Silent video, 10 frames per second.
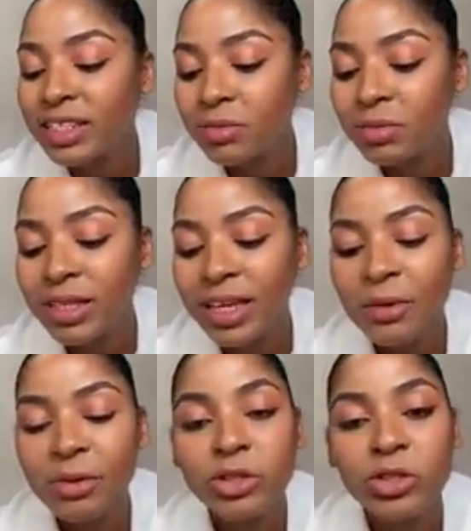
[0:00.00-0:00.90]
fact that
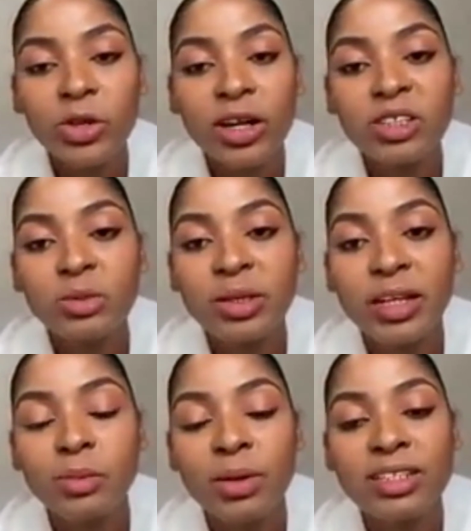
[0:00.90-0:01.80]
I went to
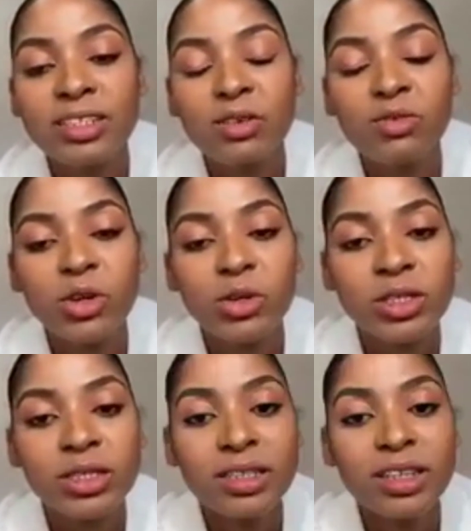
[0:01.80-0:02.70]
Johannesburg and Palisa
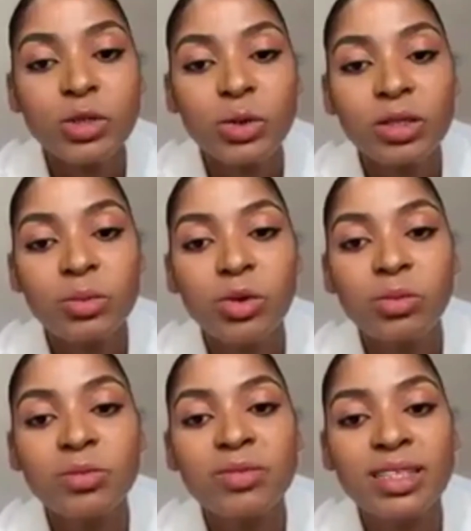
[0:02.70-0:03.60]
followed. That's where the
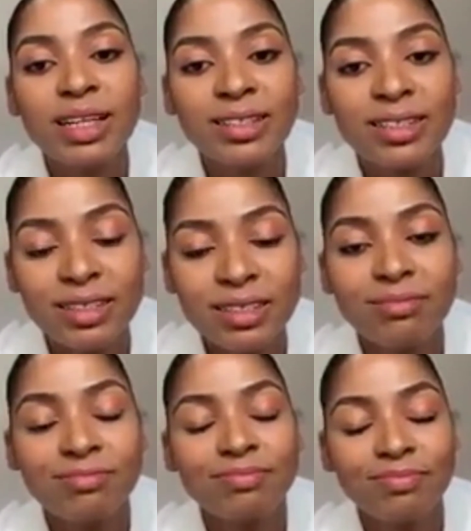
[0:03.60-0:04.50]
problem
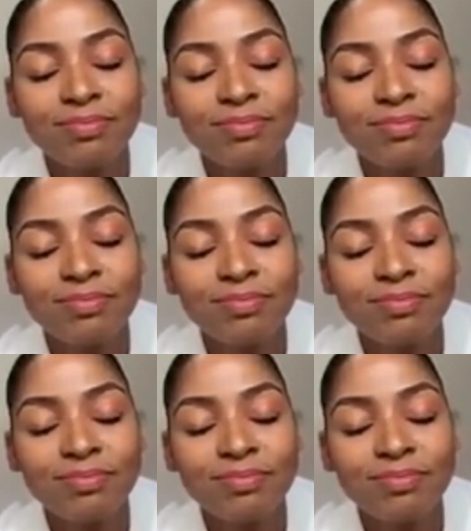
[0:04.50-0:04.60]
started.